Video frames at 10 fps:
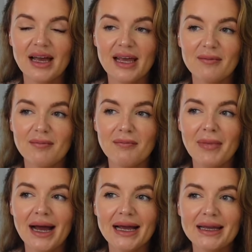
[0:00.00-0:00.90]
Um,
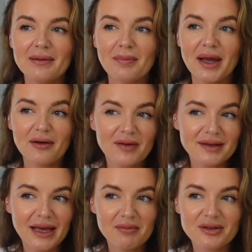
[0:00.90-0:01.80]
my
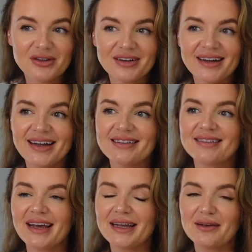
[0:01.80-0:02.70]
perfect temperature
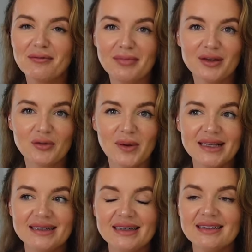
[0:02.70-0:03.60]
is kind of
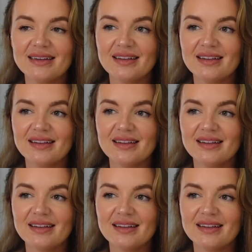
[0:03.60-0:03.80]
mid-20s.